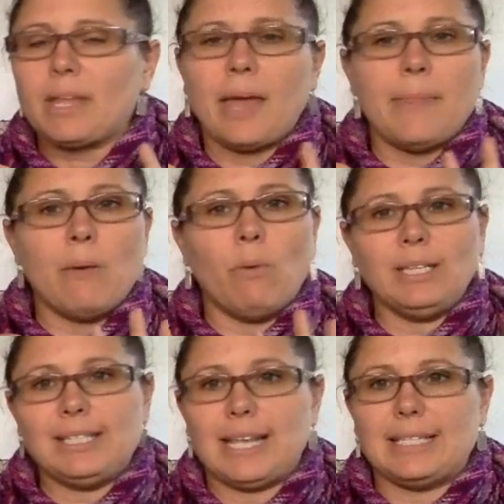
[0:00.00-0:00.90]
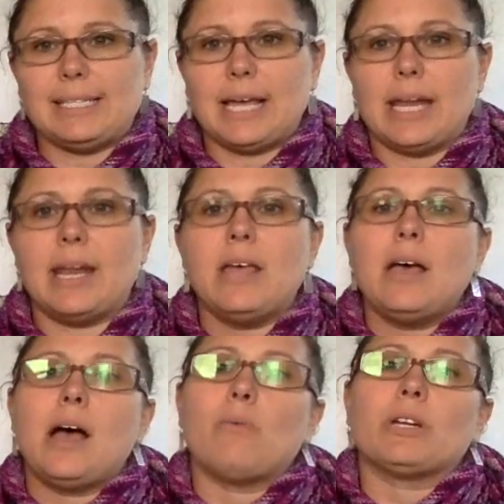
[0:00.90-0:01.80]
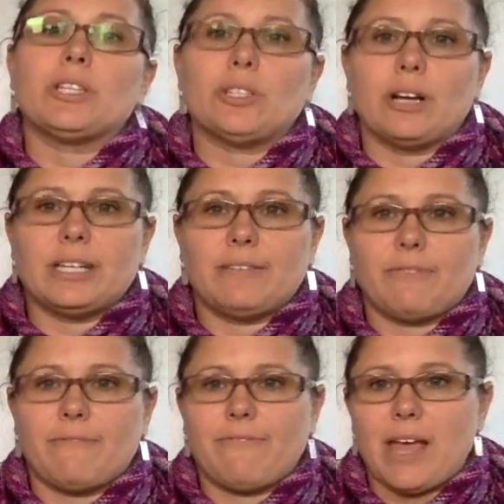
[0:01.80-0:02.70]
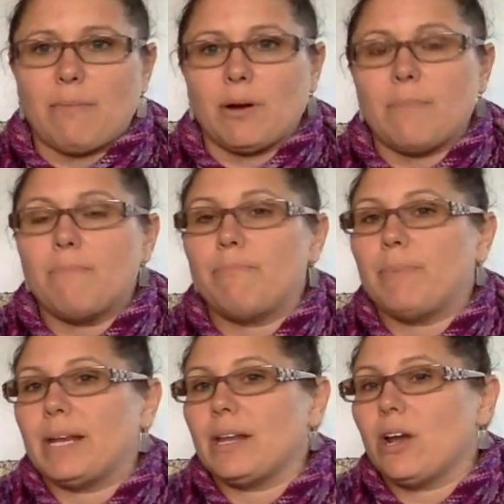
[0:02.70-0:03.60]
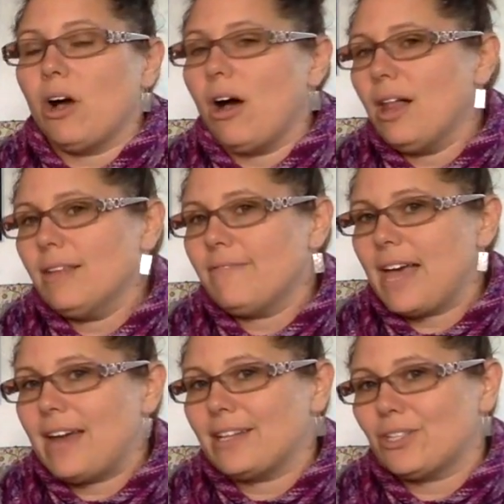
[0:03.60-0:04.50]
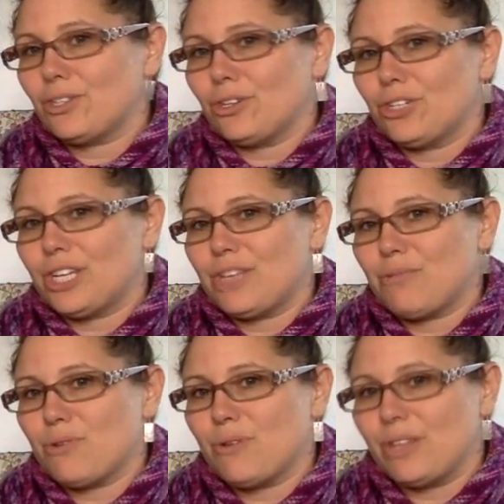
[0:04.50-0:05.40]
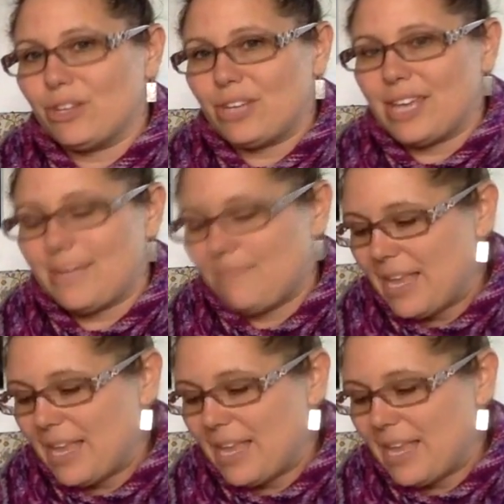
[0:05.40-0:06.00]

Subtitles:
And then once that's done, I want to start a different fiber. But in all of that and searching through and looking,